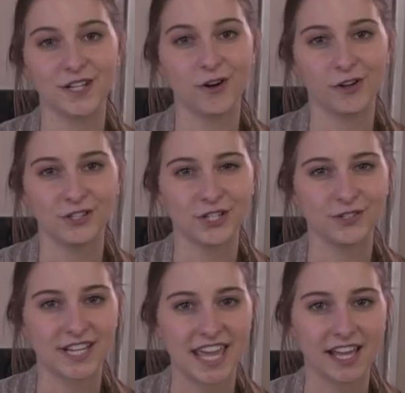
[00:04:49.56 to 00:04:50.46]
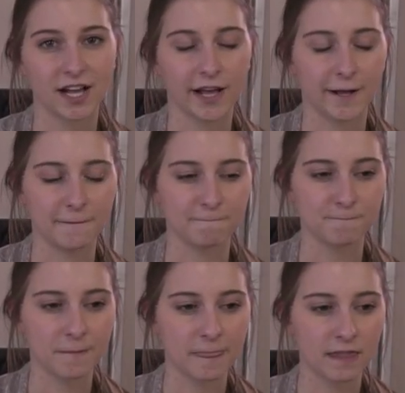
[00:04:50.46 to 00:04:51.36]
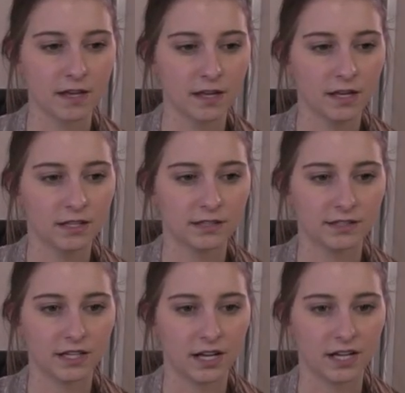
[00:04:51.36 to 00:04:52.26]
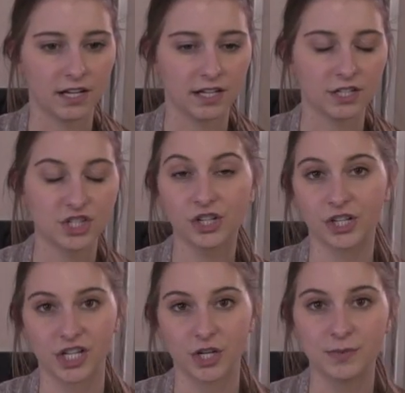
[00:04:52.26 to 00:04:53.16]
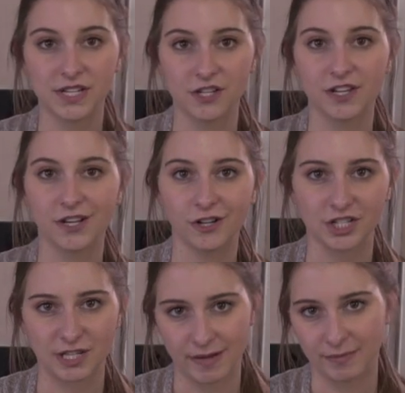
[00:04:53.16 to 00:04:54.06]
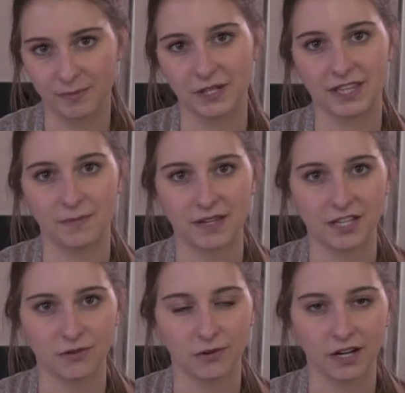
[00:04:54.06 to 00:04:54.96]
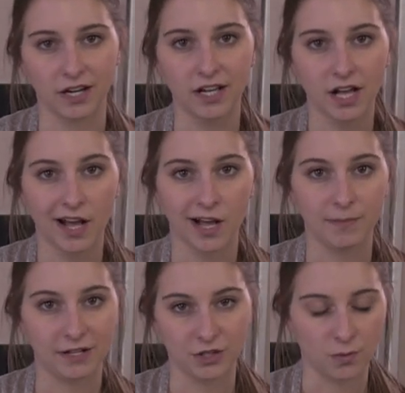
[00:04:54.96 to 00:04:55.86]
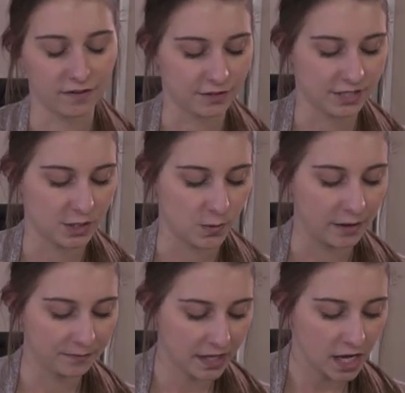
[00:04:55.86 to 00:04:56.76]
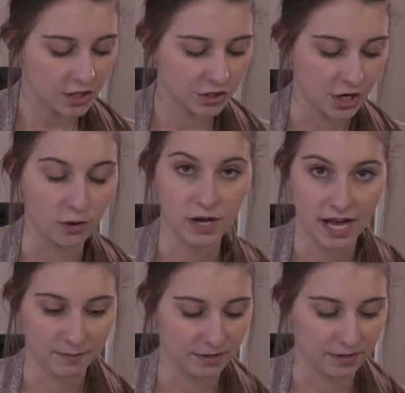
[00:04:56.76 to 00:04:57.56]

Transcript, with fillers: can also take um, uh, sugar cubes and you can crush them up and put them in your uh, Belgian waffles as well. So I'm